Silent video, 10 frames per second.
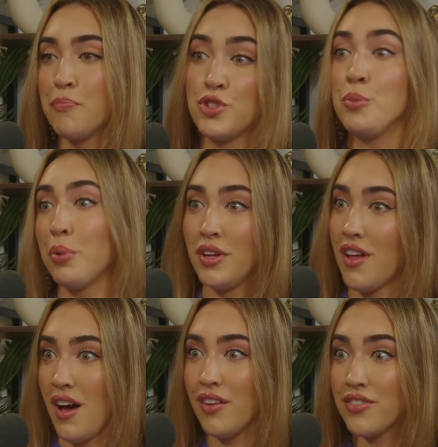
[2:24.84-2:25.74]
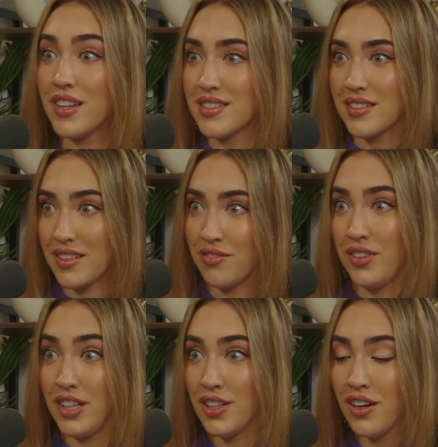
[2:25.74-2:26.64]
to pull off this
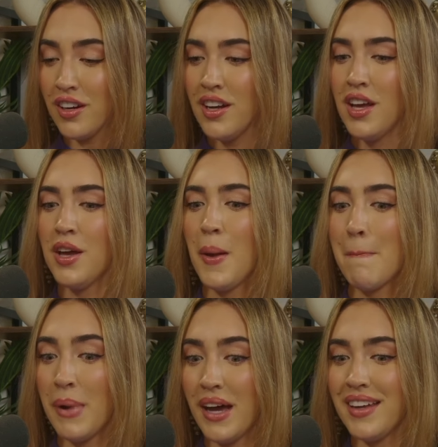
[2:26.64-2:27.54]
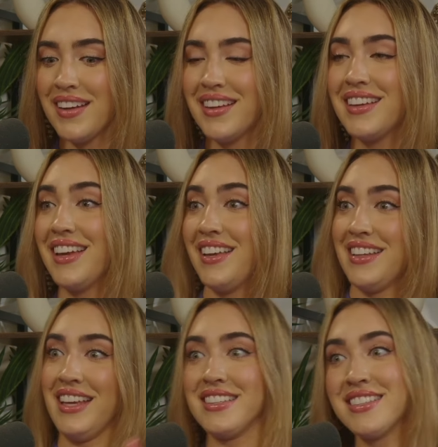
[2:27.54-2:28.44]
figure. But
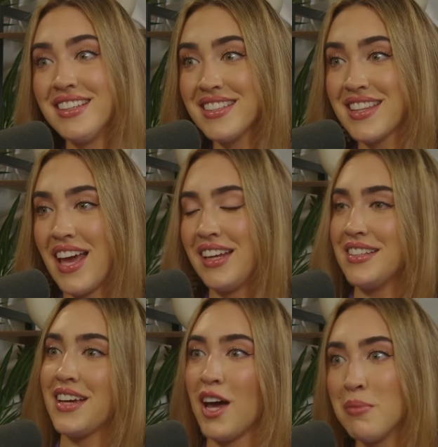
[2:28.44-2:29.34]
since then, he's gotten